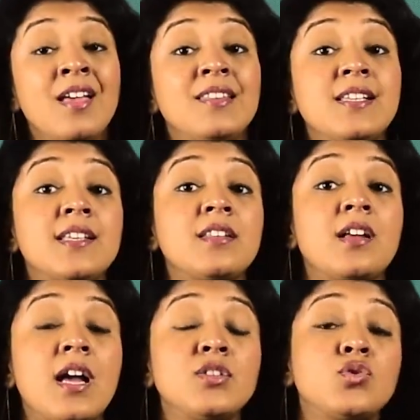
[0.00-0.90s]
These are the
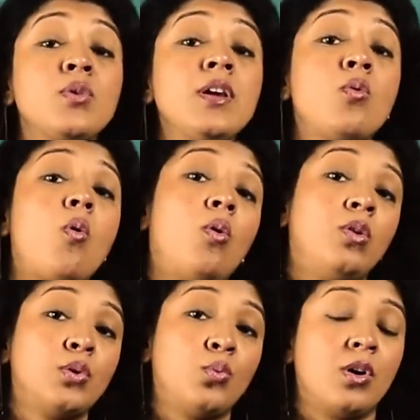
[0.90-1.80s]
guys doing
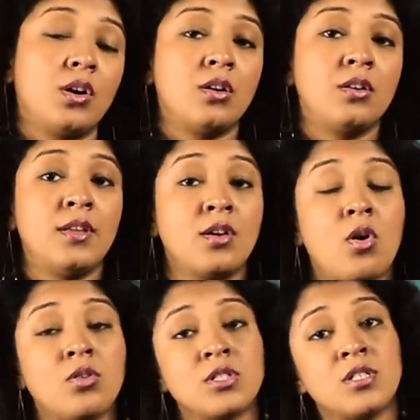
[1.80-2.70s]
all the work. They're
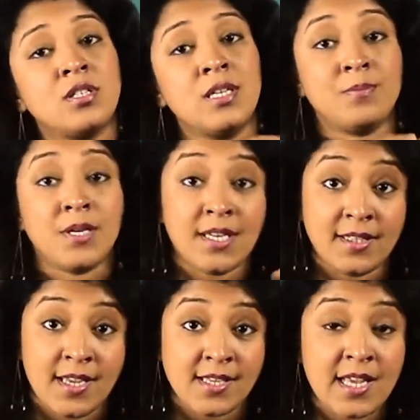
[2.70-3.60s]
constantly building
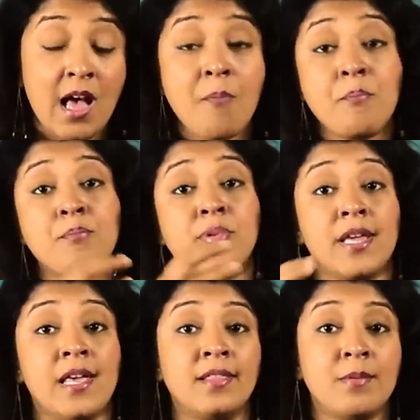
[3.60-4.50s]
things up,
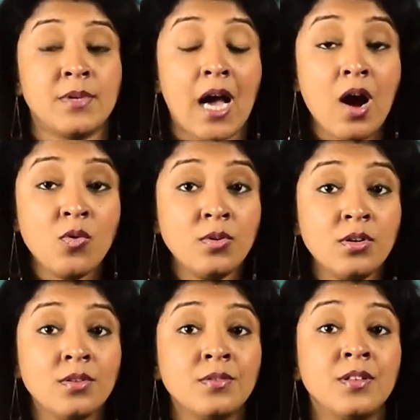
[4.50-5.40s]
breaking them
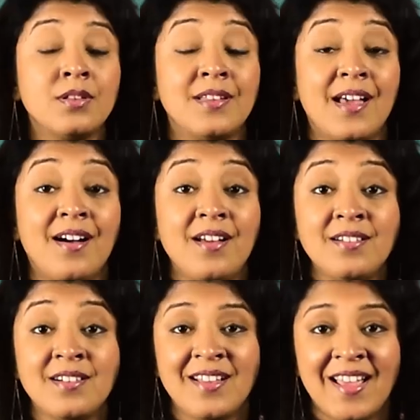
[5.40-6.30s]
down. They
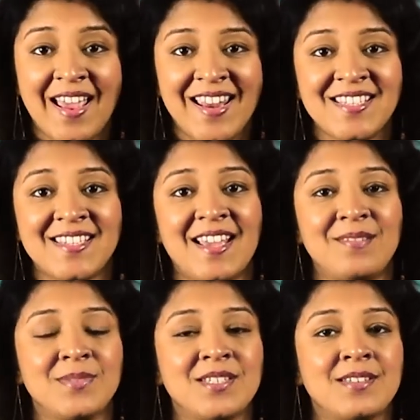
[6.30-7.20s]
are
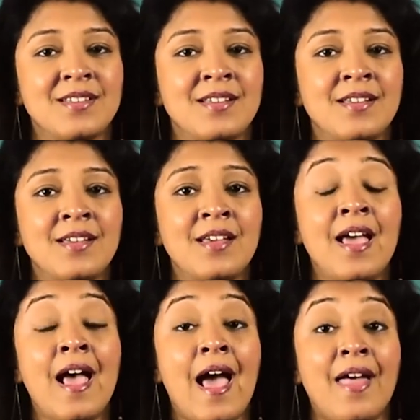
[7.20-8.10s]
enzymes.
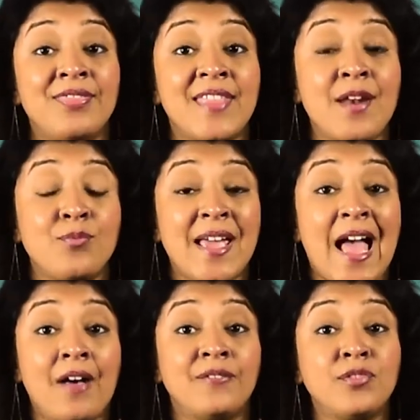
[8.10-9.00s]
And then we
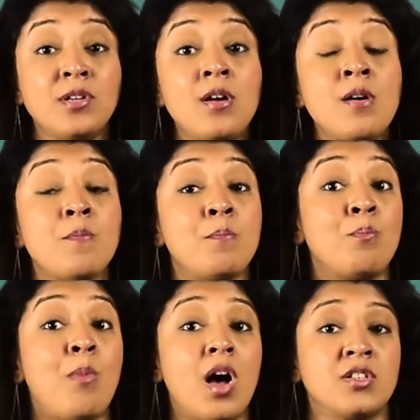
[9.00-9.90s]
have the
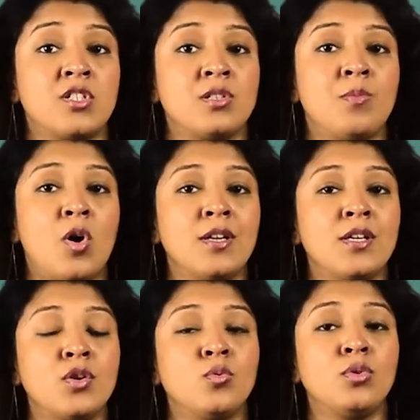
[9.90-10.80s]
master
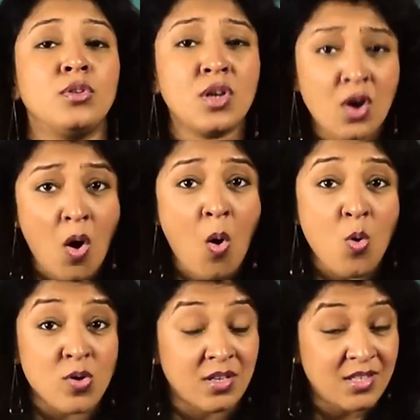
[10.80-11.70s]
molecule, the
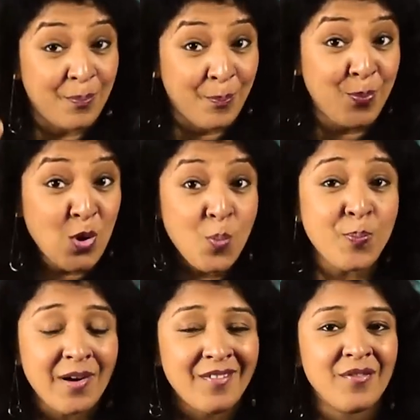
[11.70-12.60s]
code, the
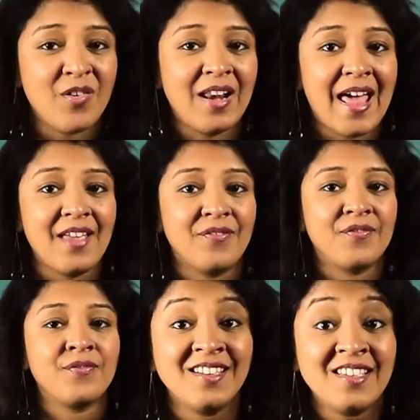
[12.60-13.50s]
blueprint for
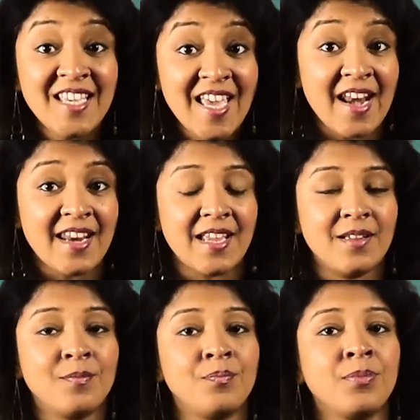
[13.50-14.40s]
life, DNA.